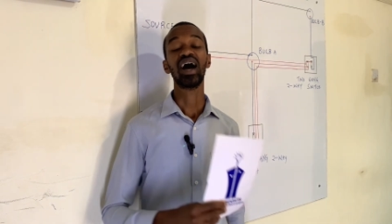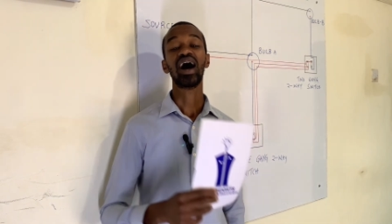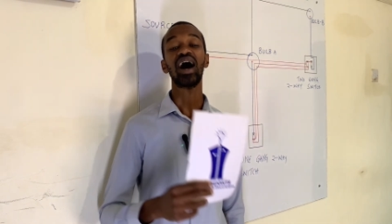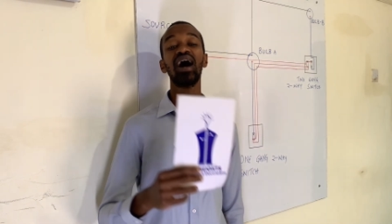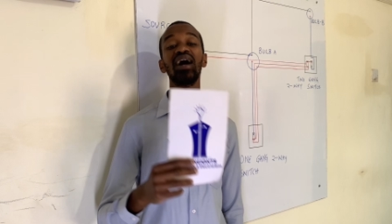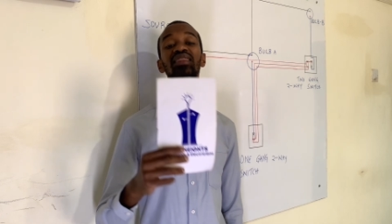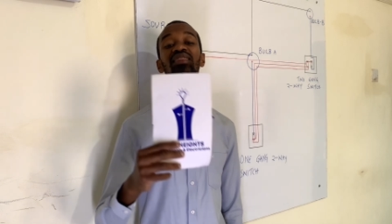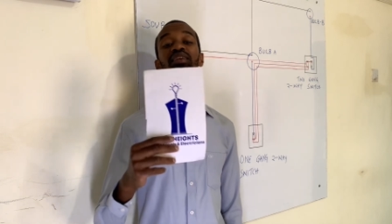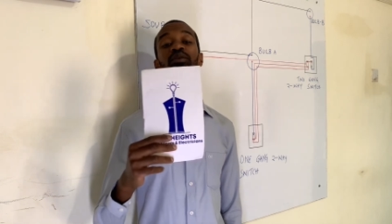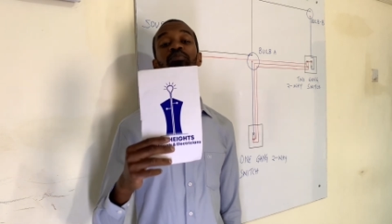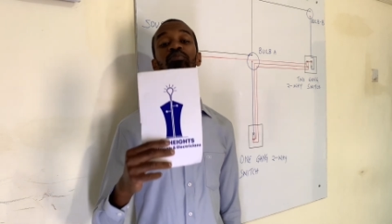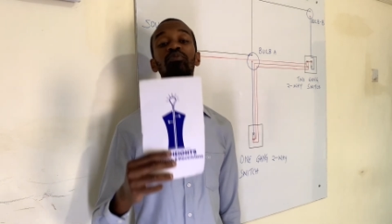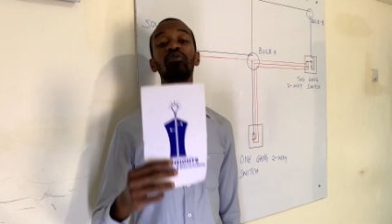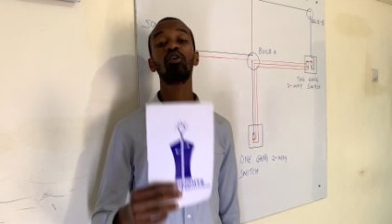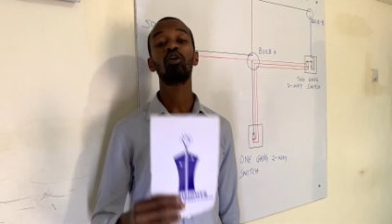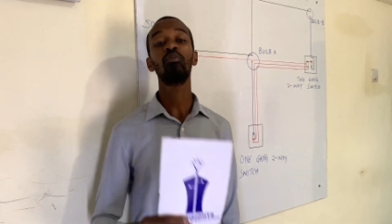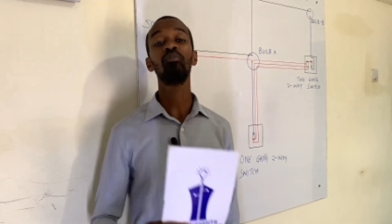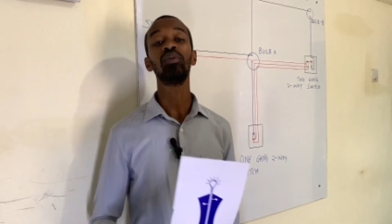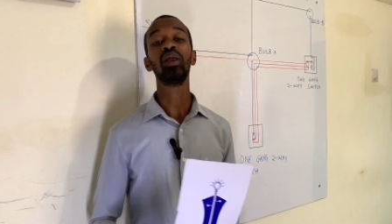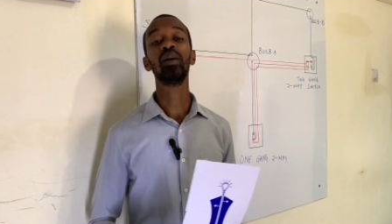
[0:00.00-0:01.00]
and the
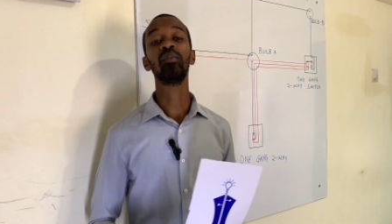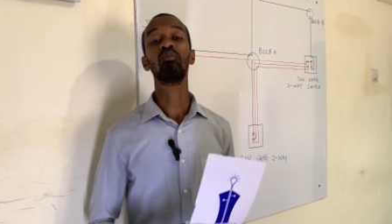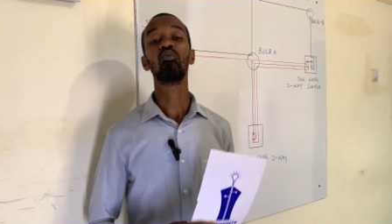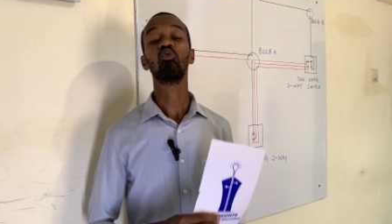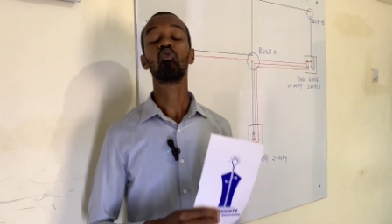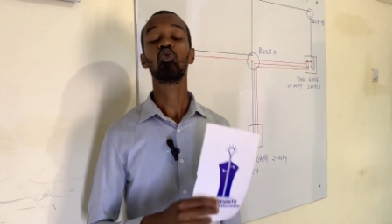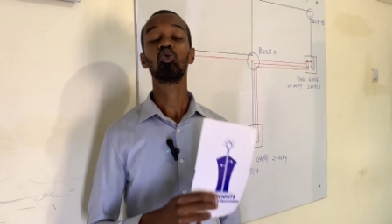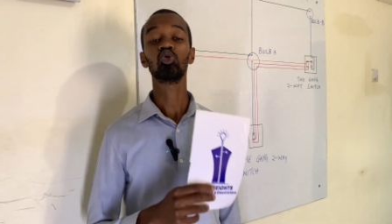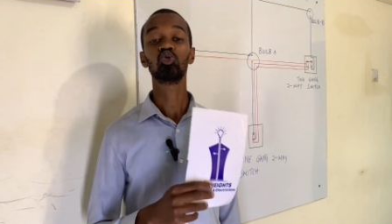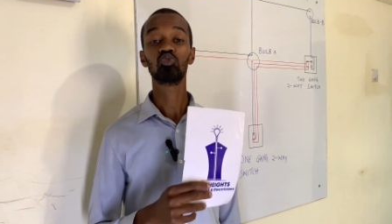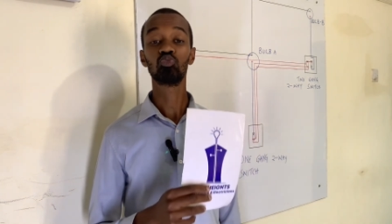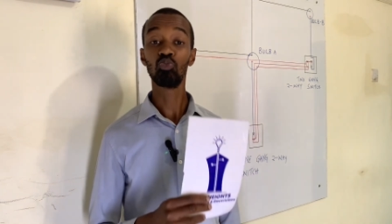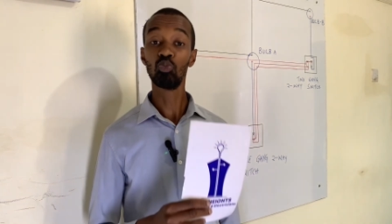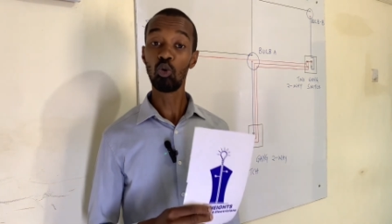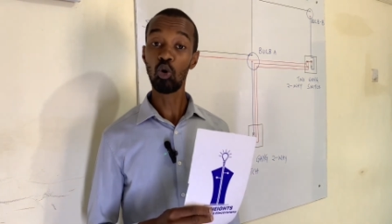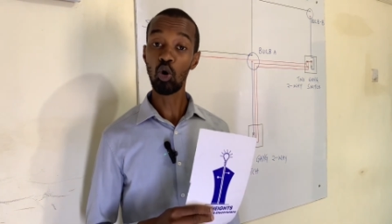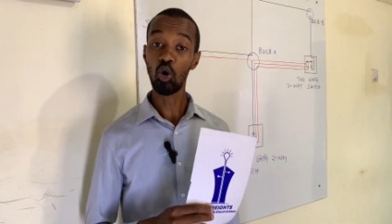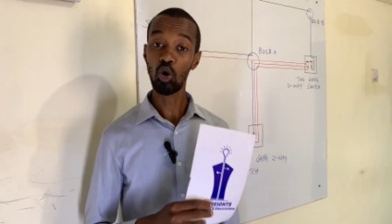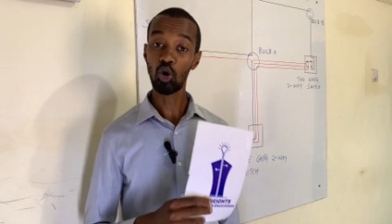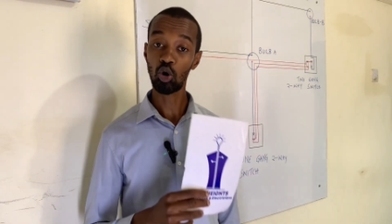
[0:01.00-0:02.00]
problem was
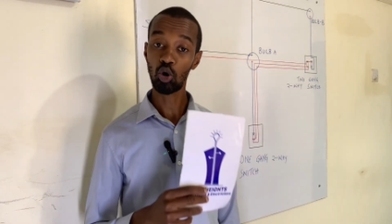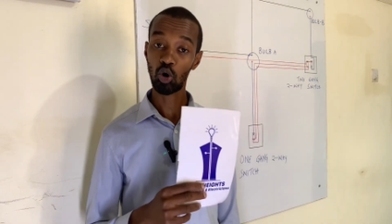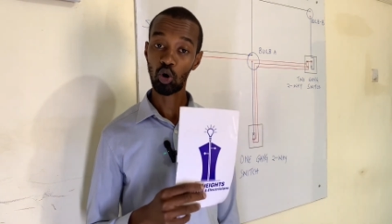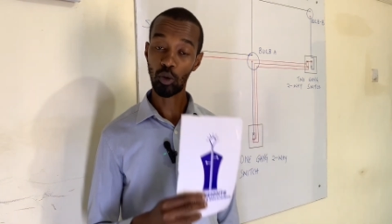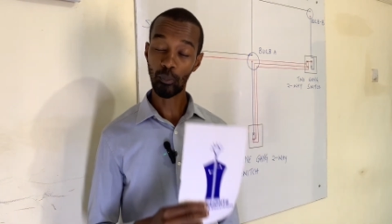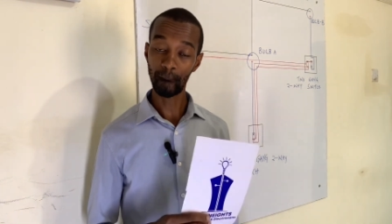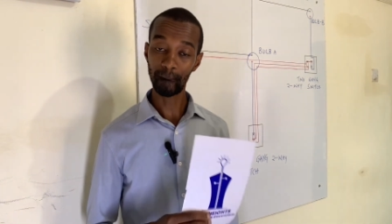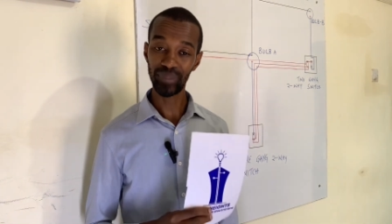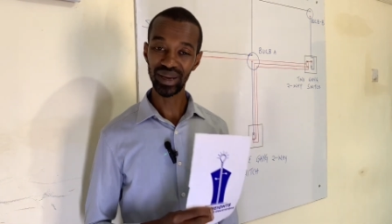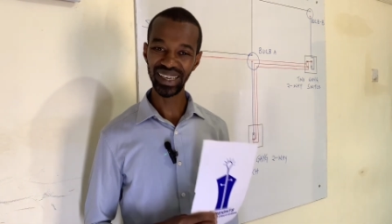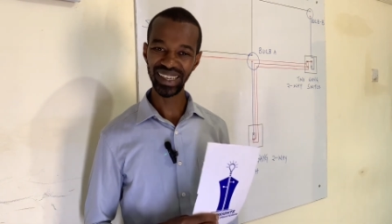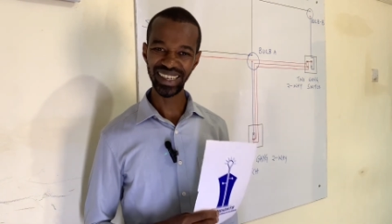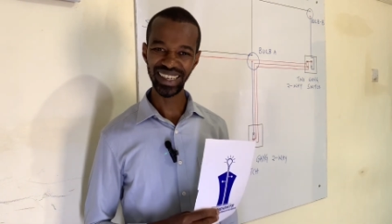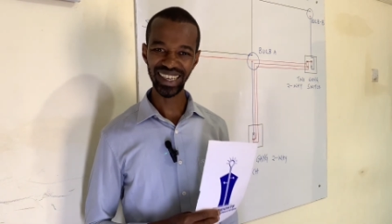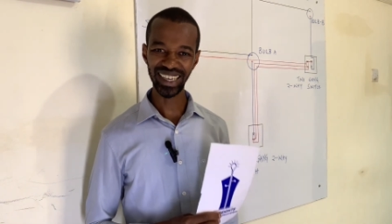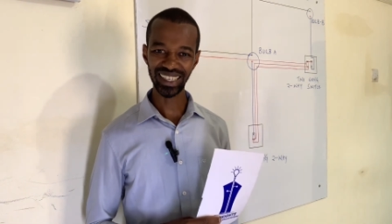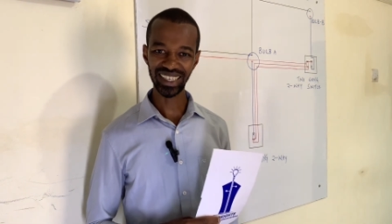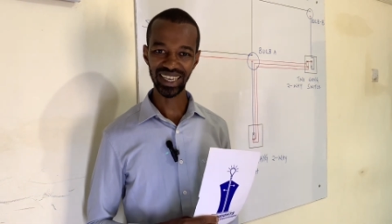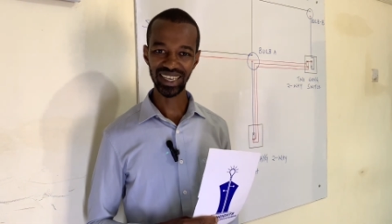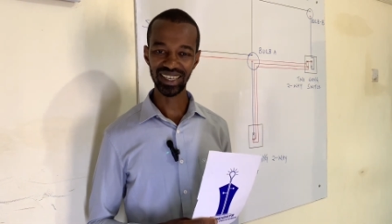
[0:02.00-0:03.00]
more
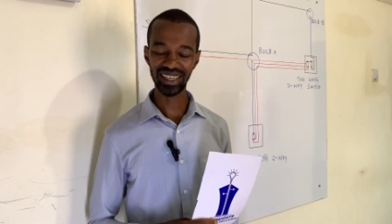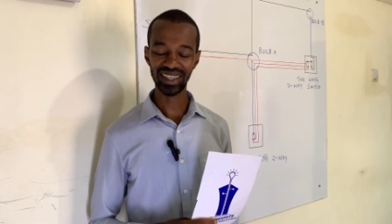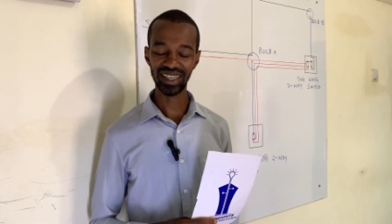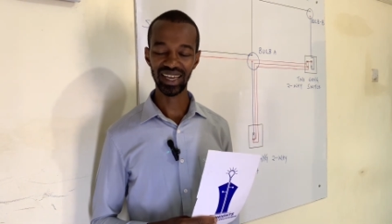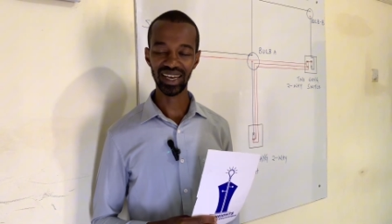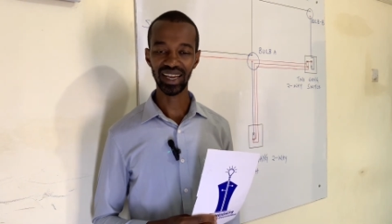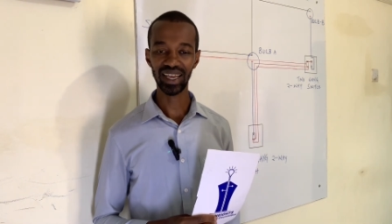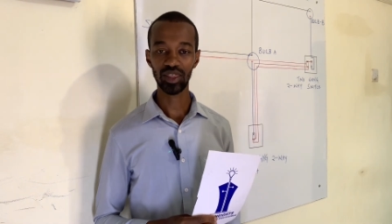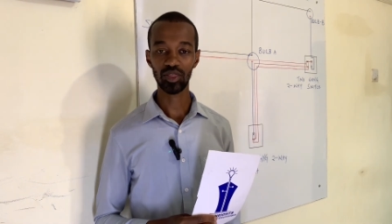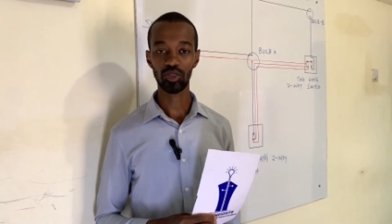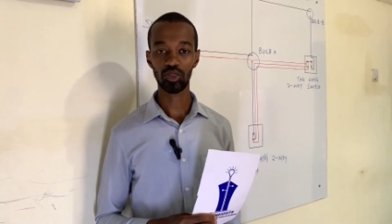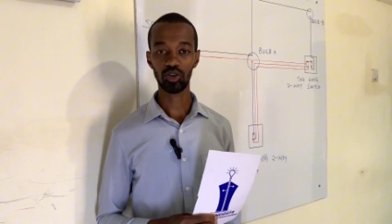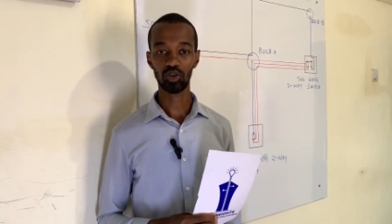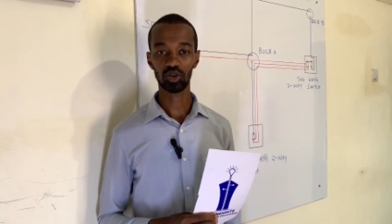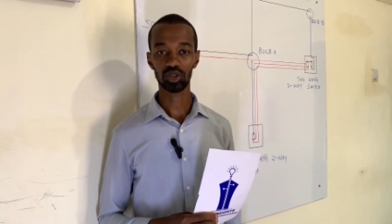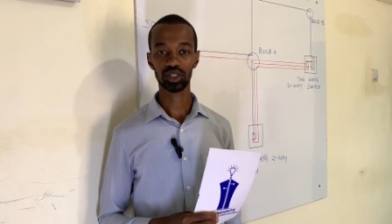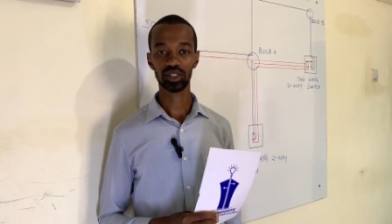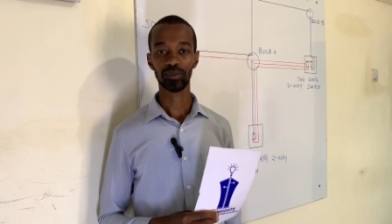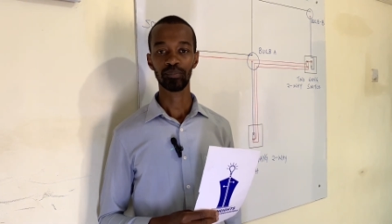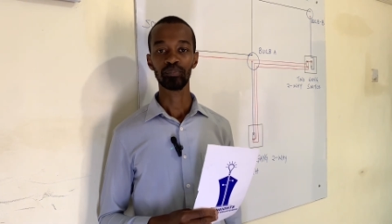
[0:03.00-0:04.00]
complicated than I
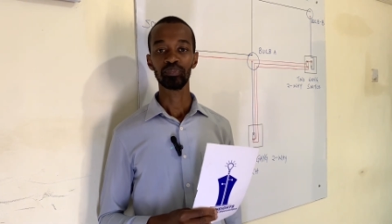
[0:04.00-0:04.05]
thought.